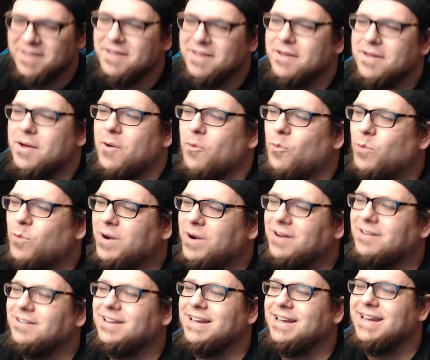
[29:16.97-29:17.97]

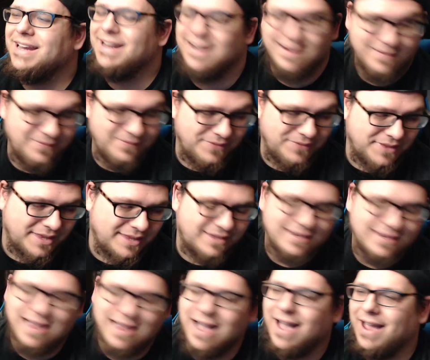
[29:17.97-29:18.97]
weirdly
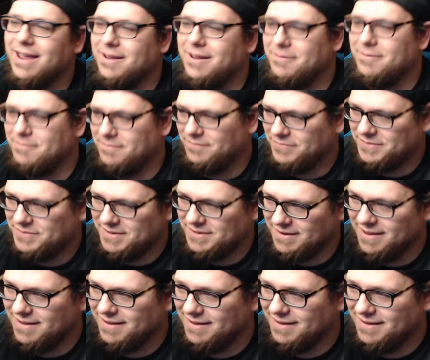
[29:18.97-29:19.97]
timed
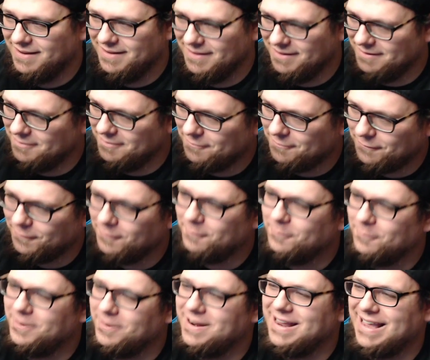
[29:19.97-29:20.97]
for
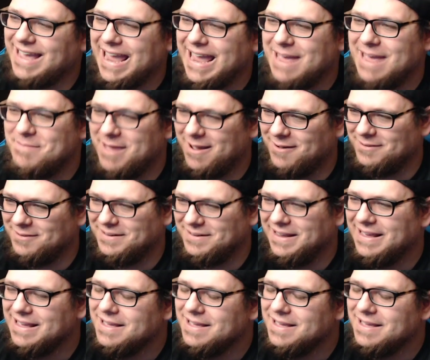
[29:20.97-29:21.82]
when it came out